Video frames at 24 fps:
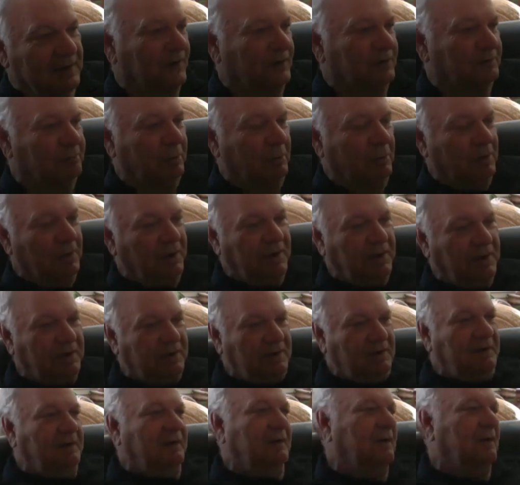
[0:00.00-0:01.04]
he is born
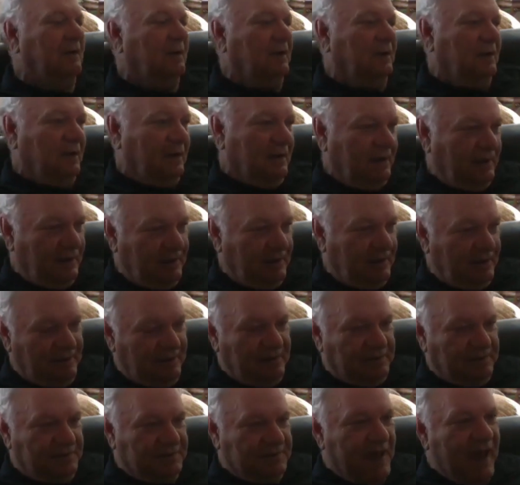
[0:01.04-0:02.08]
in,
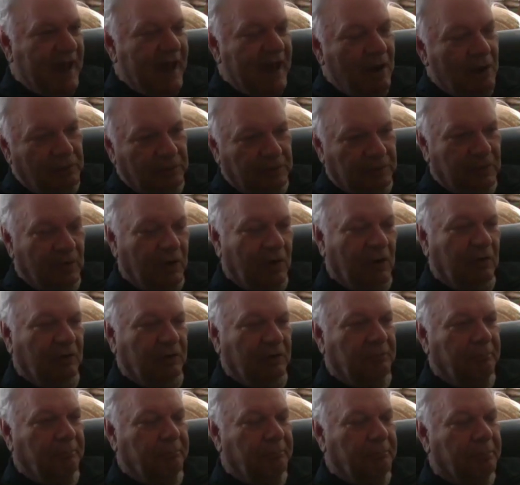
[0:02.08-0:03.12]
in a town
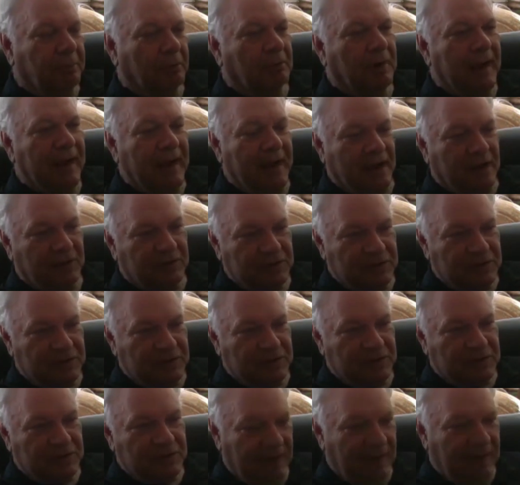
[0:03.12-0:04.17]
called
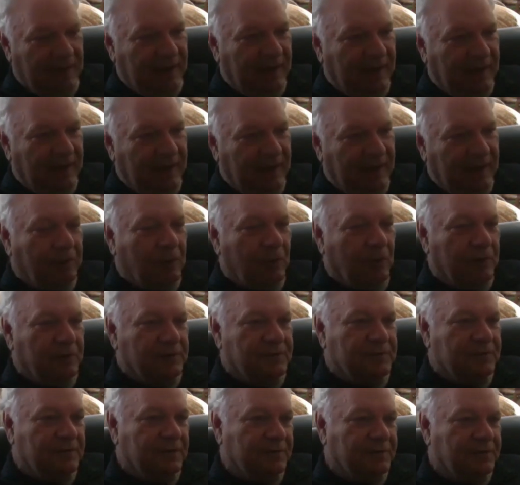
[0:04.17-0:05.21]
Branch. And of
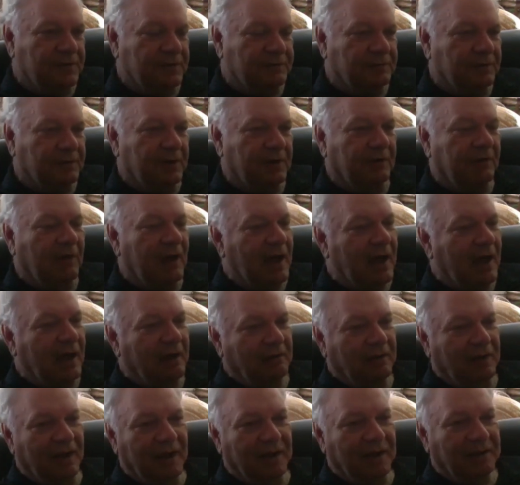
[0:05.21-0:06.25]
course, this is very, I,
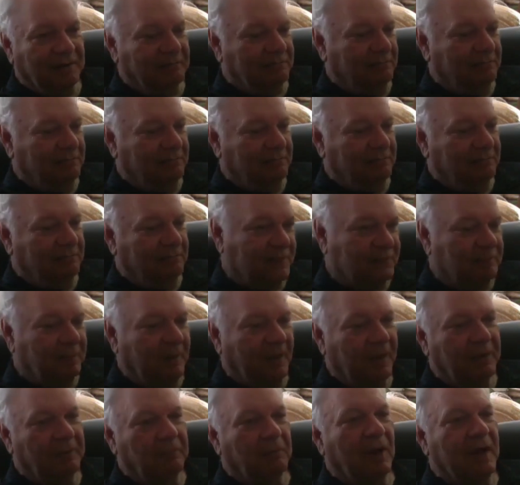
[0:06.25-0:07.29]
I could
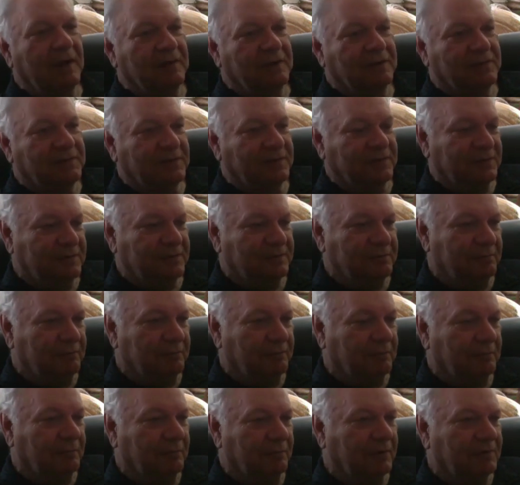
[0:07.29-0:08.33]
explain why this is
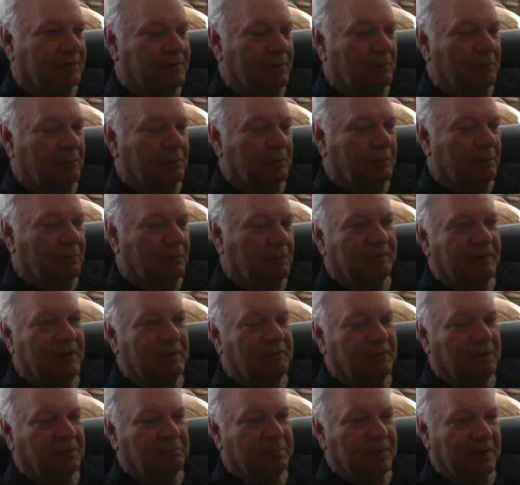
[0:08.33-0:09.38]
somewhat
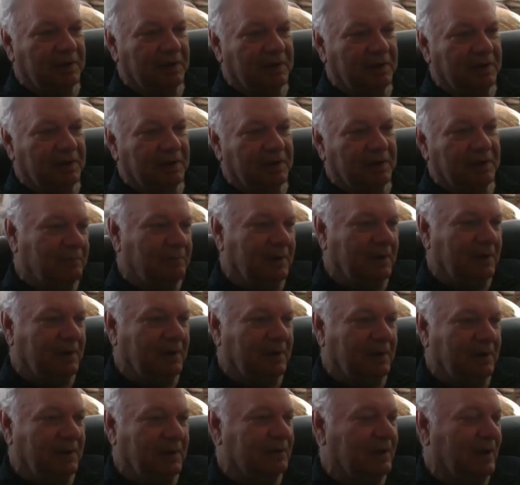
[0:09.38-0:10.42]
self-evident, but it would be
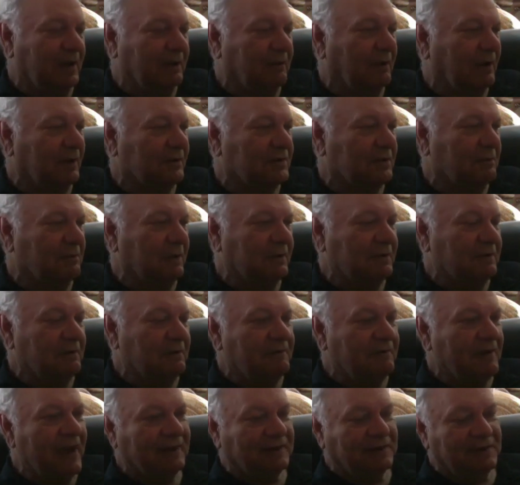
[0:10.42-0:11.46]
kind of a digression. But the
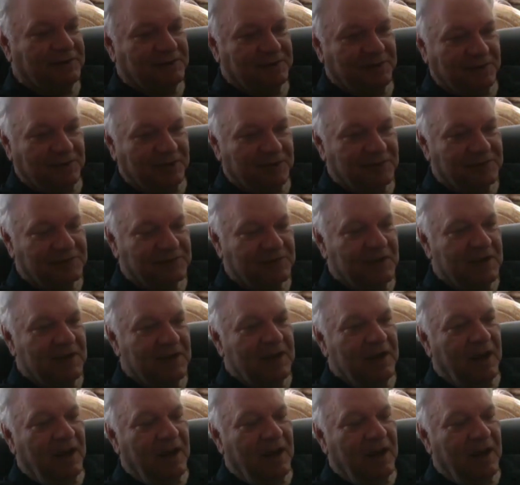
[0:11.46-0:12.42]
fact is, it is